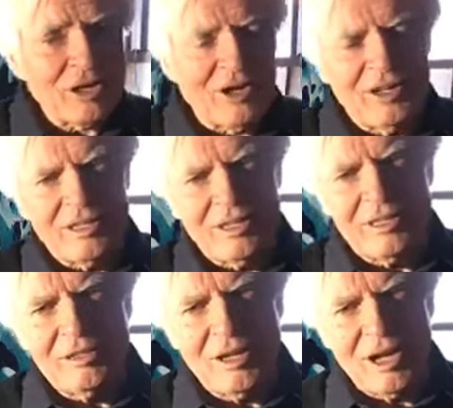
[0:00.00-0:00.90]
honour that
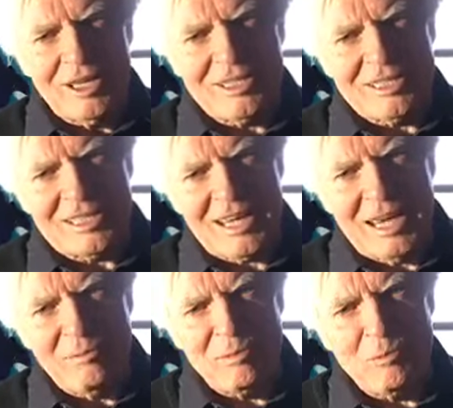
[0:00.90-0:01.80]
you guys
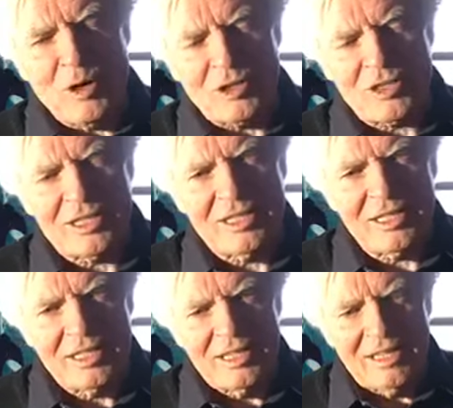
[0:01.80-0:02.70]
came and watched, and
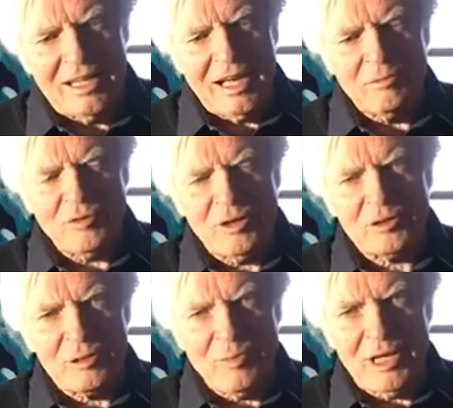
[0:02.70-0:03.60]
I'm
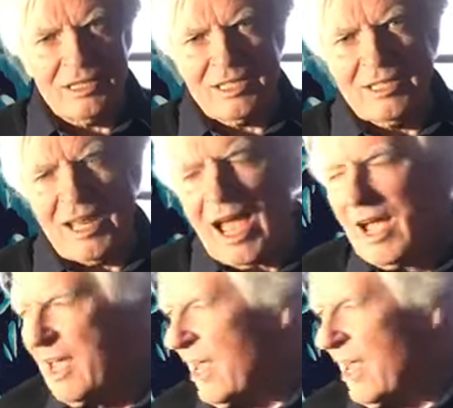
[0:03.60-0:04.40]
thrilled to bits that